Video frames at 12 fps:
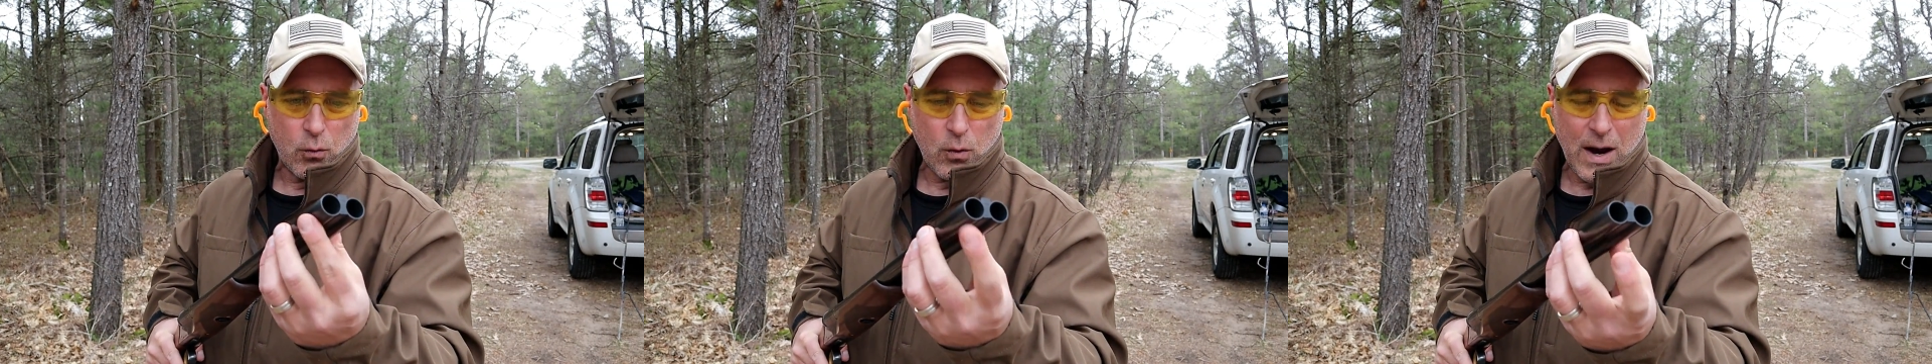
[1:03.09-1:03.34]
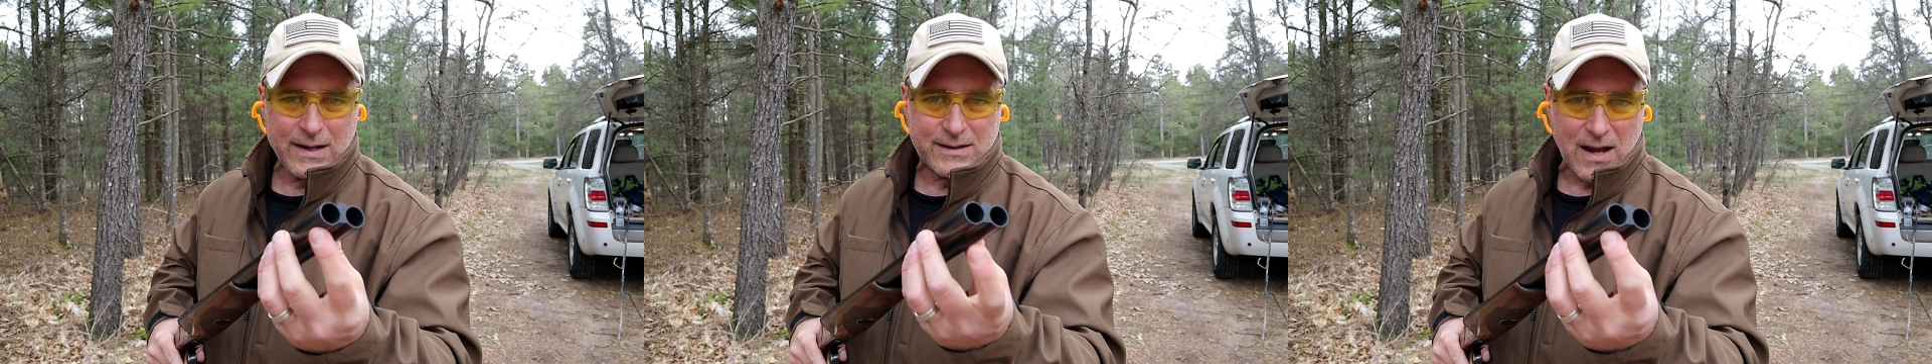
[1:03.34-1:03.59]

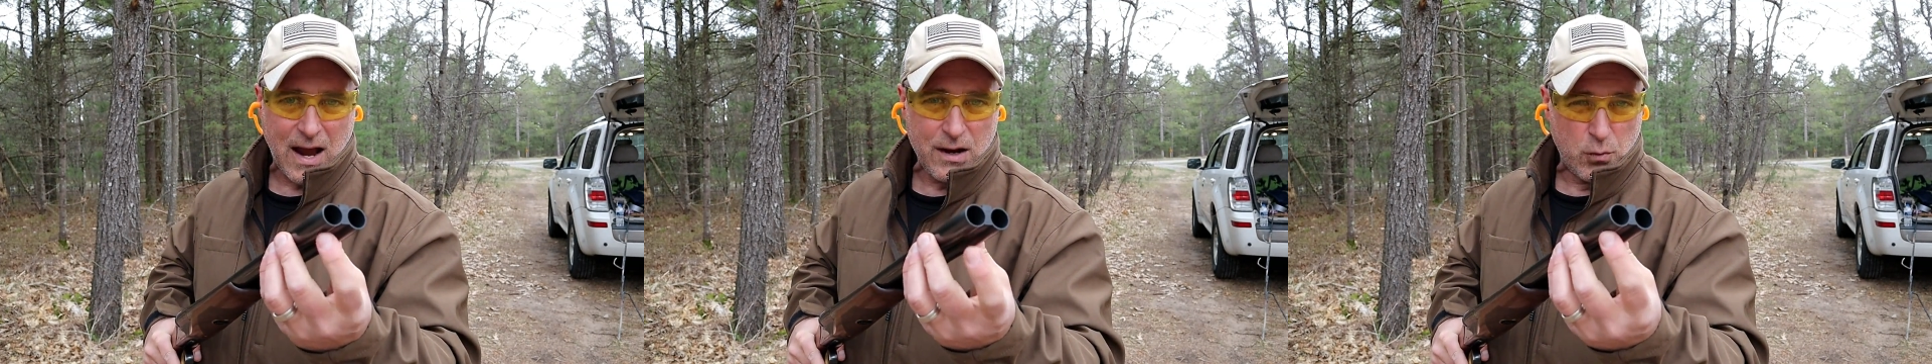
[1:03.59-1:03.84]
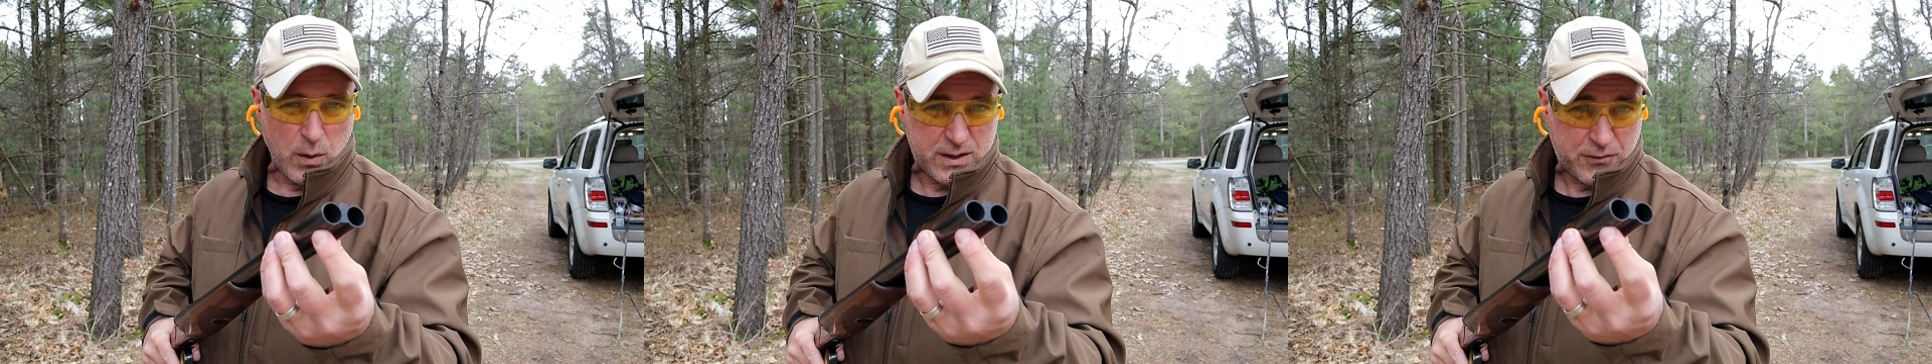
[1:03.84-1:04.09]
right
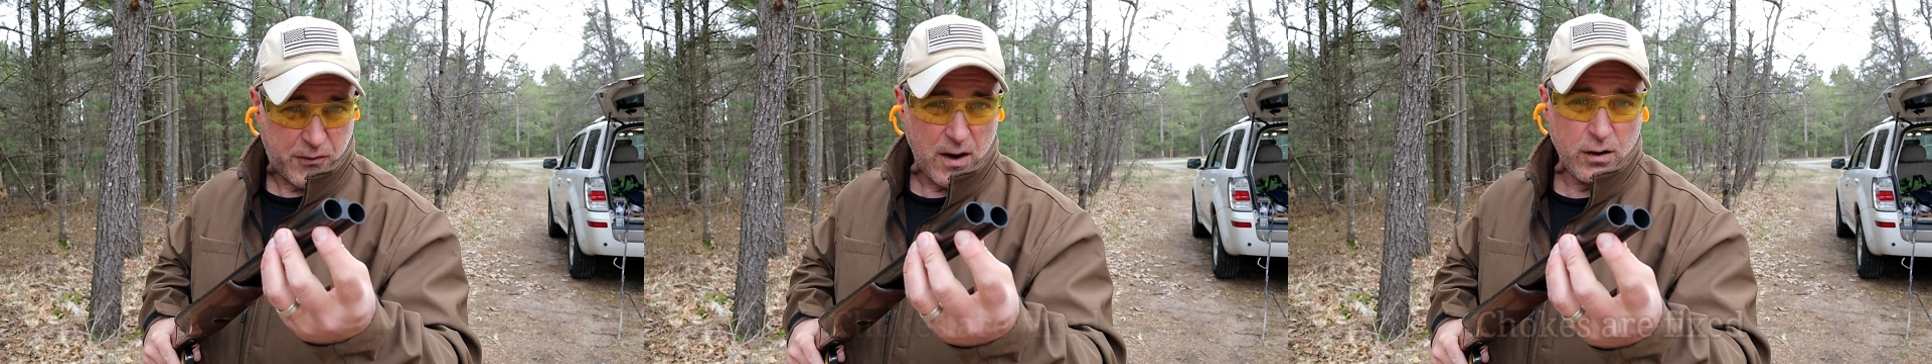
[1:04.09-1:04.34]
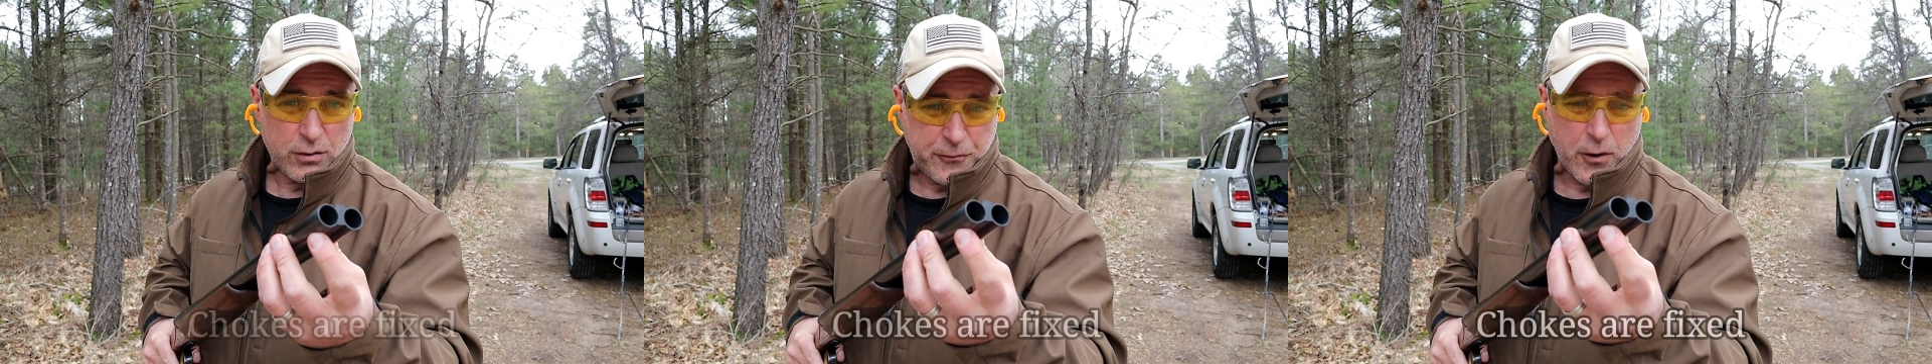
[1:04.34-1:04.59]
side, which
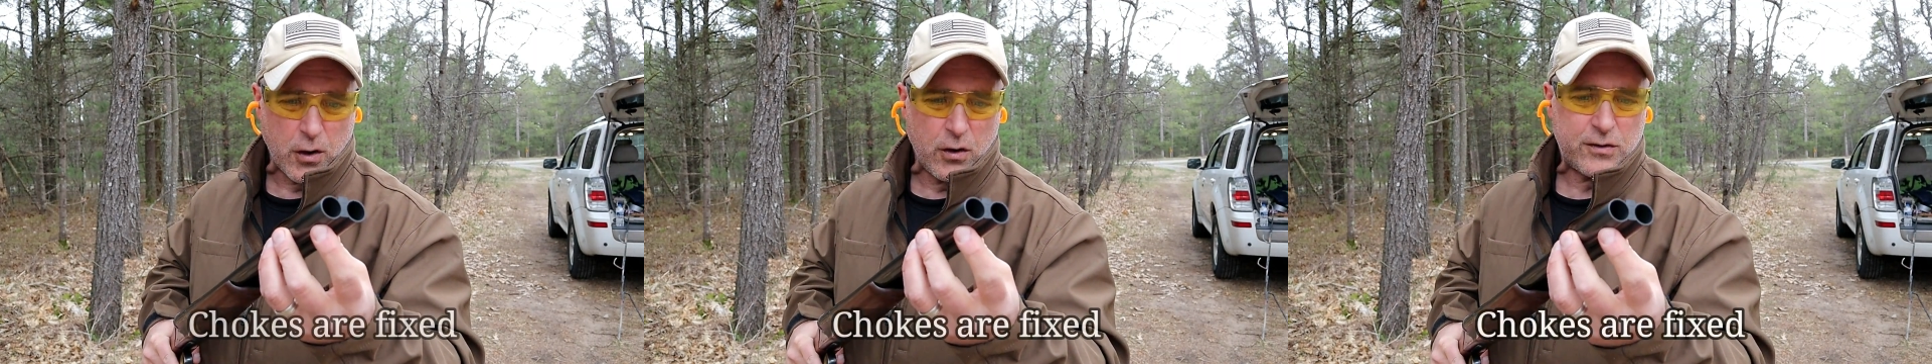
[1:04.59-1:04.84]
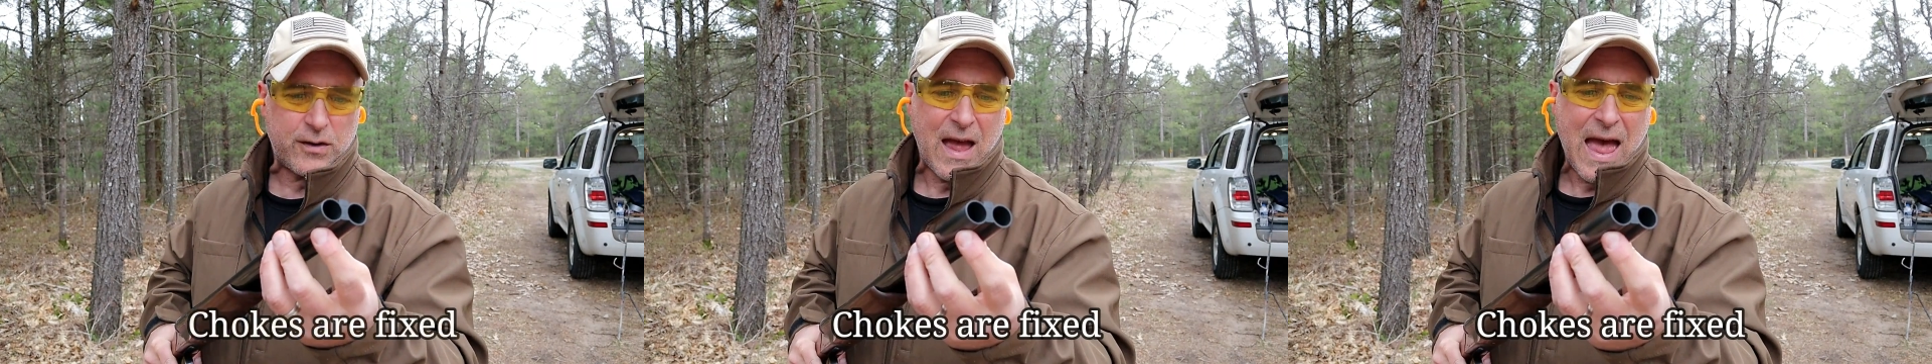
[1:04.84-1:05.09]
fires
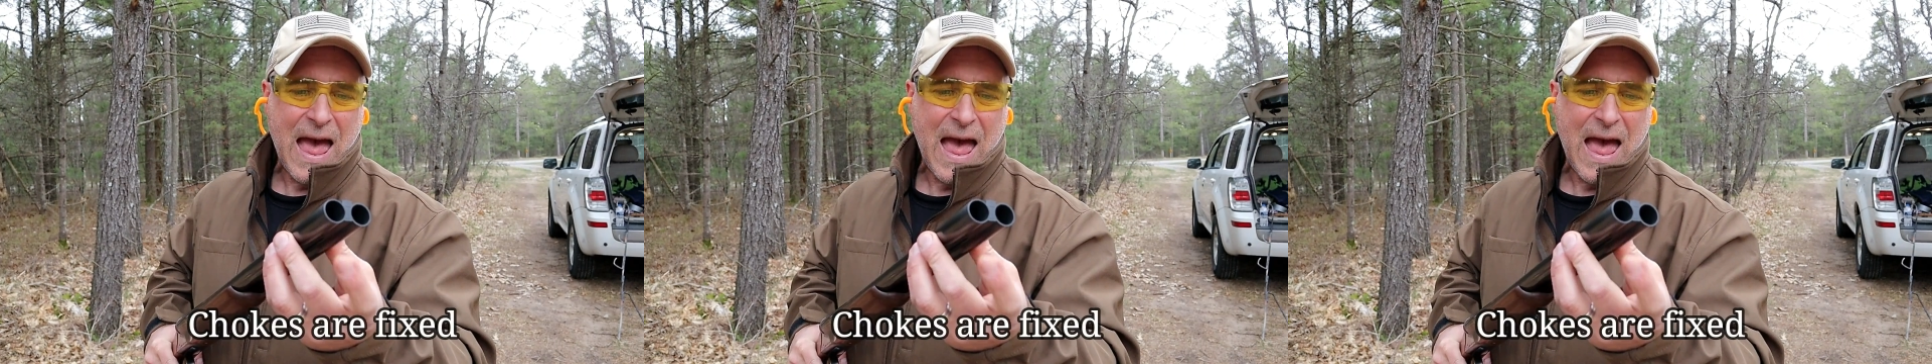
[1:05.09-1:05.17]
first,